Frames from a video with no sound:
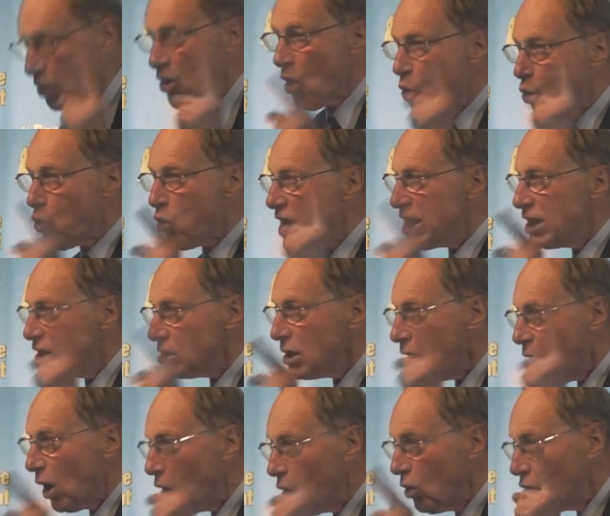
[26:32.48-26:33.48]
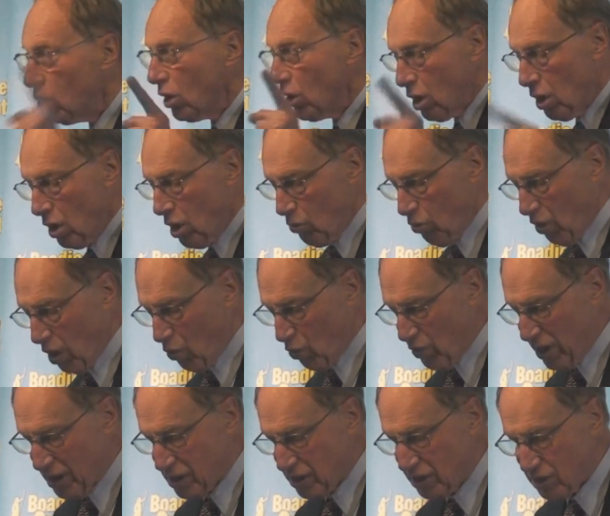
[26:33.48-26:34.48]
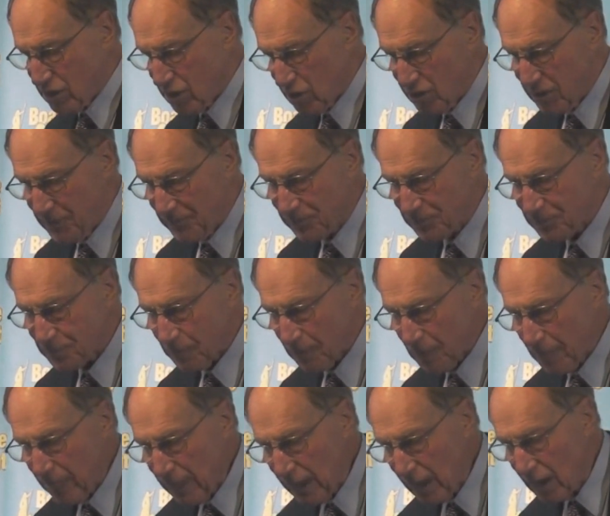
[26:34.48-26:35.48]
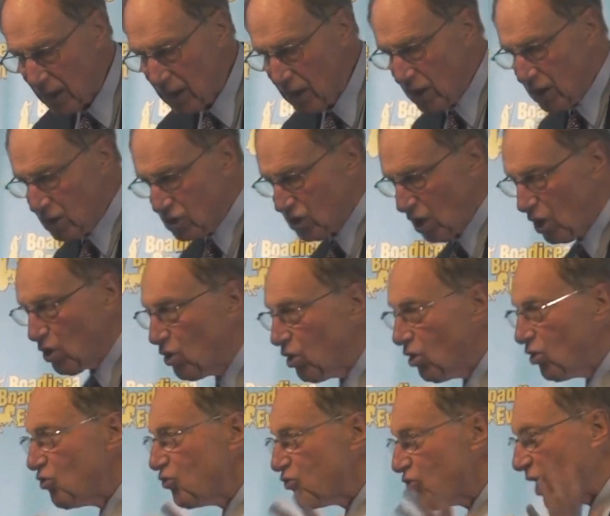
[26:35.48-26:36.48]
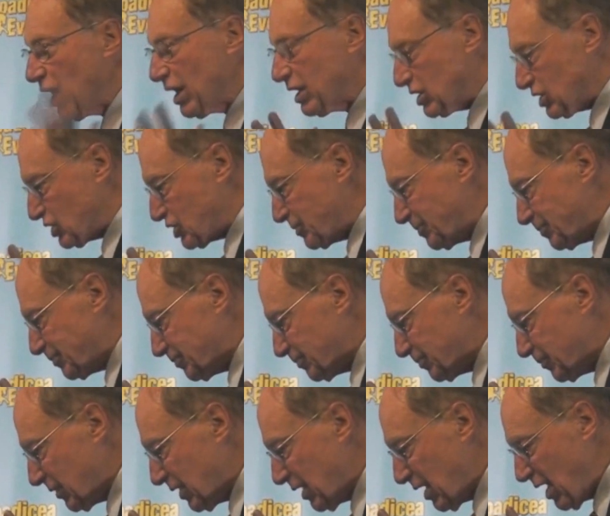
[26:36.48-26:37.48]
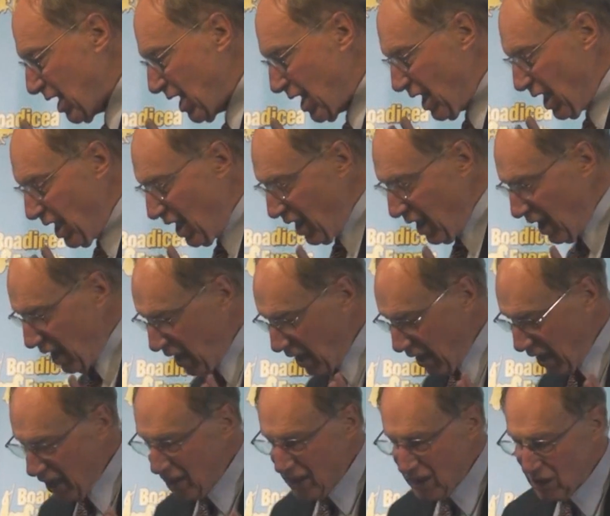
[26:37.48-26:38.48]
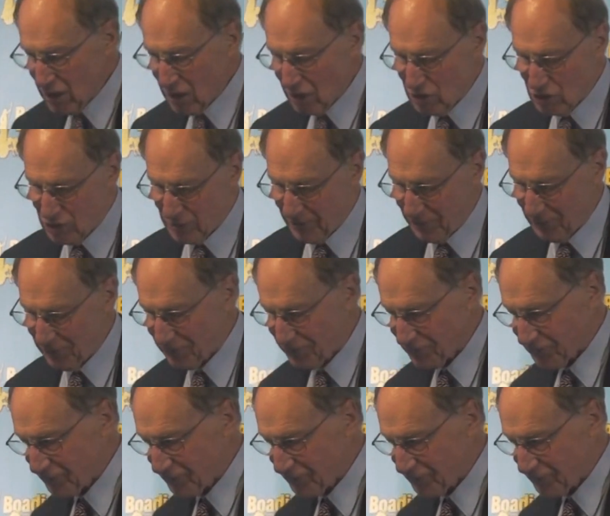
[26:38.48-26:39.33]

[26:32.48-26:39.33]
So we know what we can do. So, friends, in conclusion,